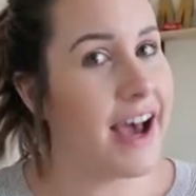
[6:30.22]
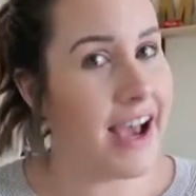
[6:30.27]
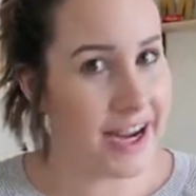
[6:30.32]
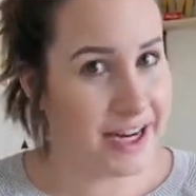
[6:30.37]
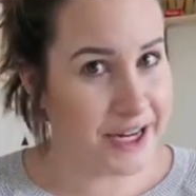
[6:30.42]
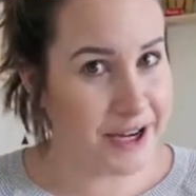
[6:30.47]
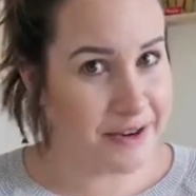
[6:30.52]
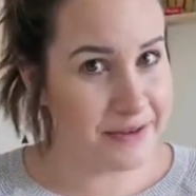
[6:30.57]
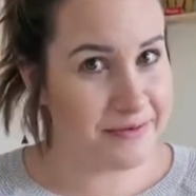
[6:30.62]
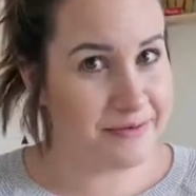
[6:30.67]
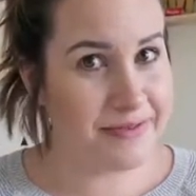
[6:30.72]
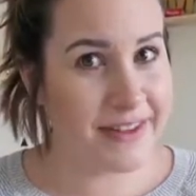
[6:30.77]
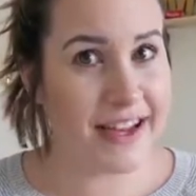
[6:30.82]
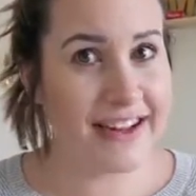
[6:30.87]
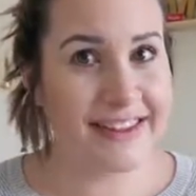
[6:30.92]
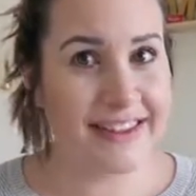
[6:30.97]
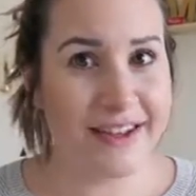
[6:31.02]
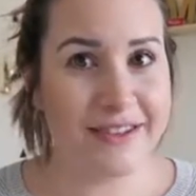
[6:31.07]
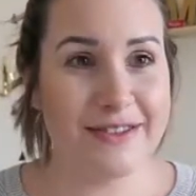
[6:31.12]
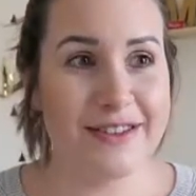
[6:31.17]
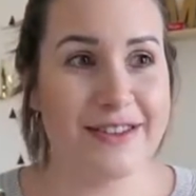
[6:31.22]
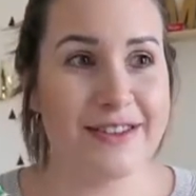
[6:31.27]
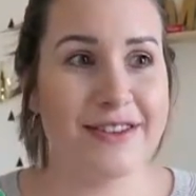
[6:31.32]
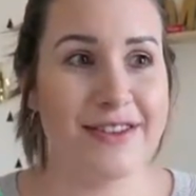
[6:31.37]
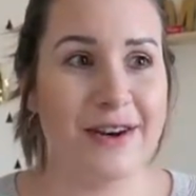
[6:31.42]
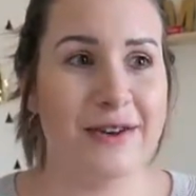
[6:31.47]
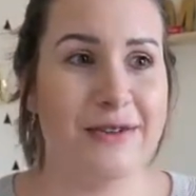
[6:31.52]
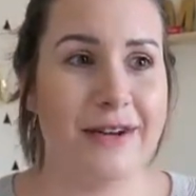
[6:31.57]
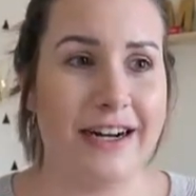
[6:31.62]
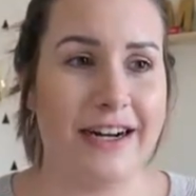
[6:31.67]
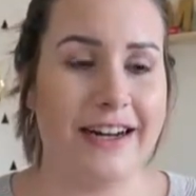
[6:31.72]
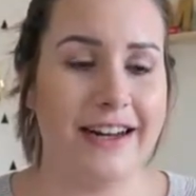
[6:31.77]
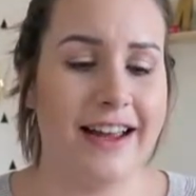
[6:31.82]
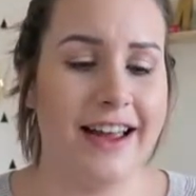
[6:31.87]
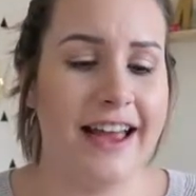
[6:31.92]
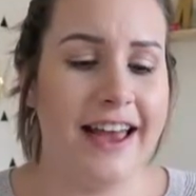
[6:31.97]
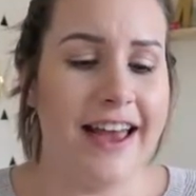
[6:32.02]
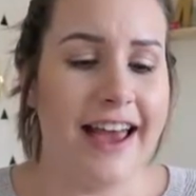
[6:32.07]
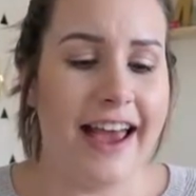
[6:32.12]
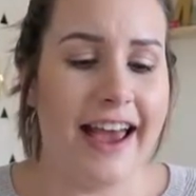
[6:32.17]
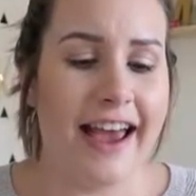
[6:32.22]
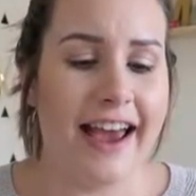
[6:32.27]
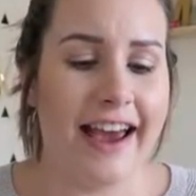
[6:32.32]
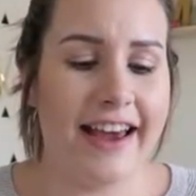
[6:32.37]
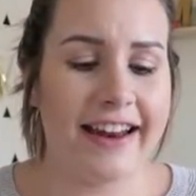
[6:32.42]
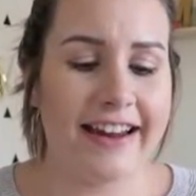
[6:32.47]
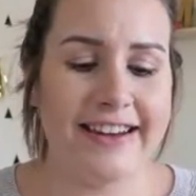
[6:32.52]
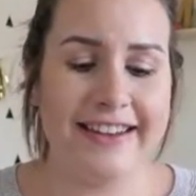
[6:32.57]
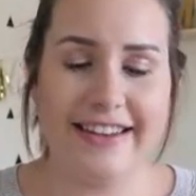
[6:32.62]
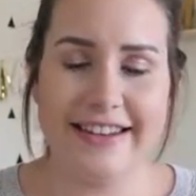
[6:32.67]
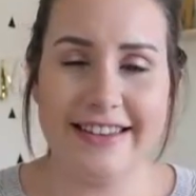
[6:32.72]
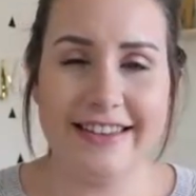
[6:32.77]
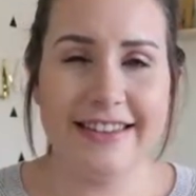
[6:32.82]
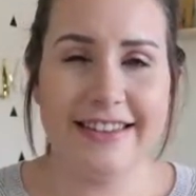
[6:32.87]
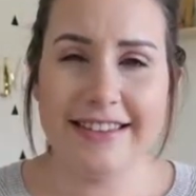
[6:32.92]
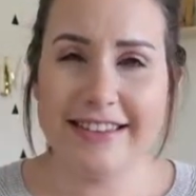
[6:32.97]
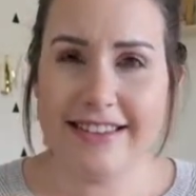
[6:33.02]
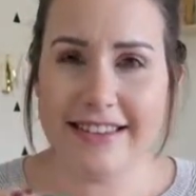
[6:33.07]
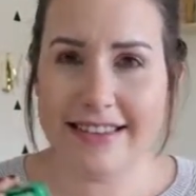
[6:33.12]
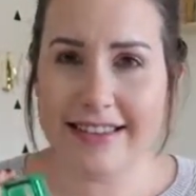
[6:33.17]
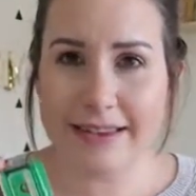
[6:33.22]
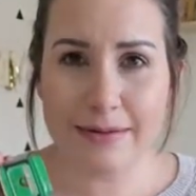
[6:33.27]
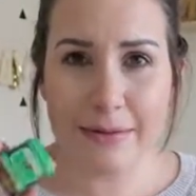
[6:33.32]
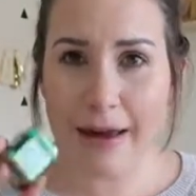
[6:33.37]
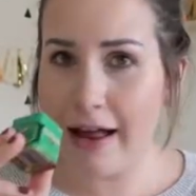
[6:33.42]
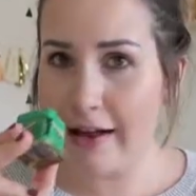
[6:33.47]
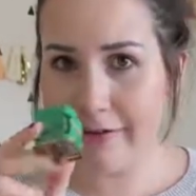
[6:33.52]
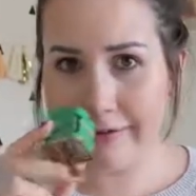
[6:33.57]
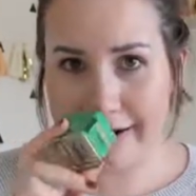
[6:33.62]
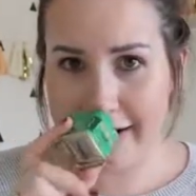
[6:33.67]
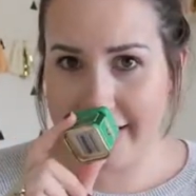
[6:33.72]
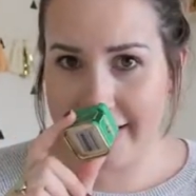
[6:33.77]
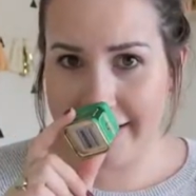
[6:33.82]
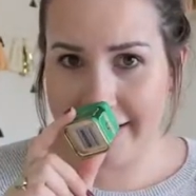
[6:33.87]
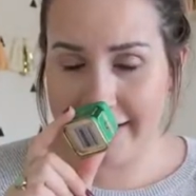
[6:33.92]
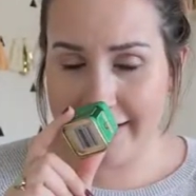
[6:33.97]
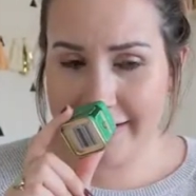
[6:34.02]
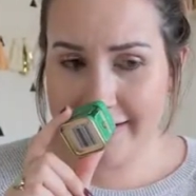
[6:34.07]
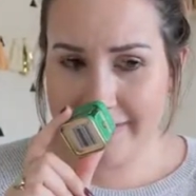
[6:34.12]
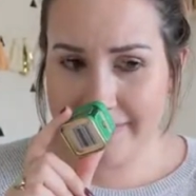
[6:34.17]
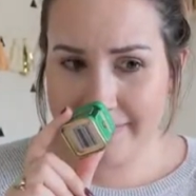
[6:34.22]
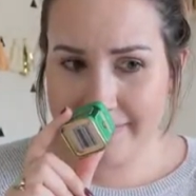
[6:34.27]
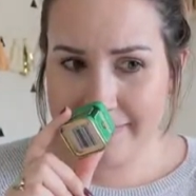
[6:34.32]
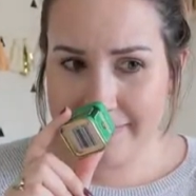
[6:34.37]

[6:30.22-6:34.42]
I know, that sounds so weird. And it doesn't smell very good.